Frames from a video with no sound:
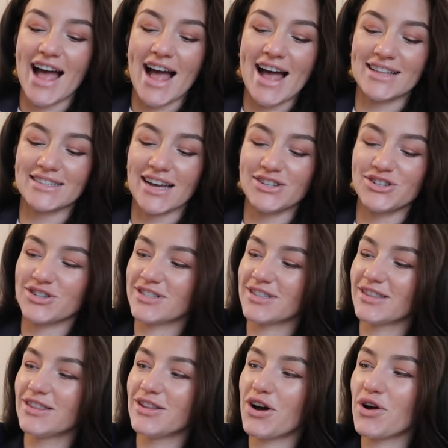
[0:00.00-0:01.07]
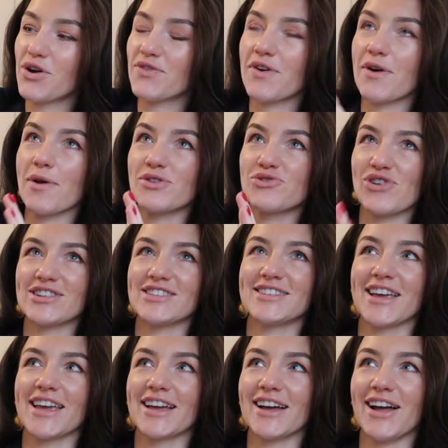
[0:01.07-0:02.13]
and I just love
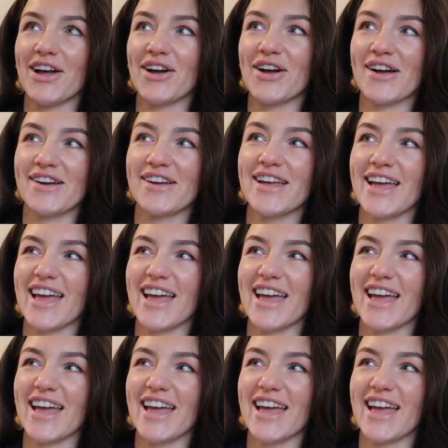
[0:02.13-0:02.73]
dressing her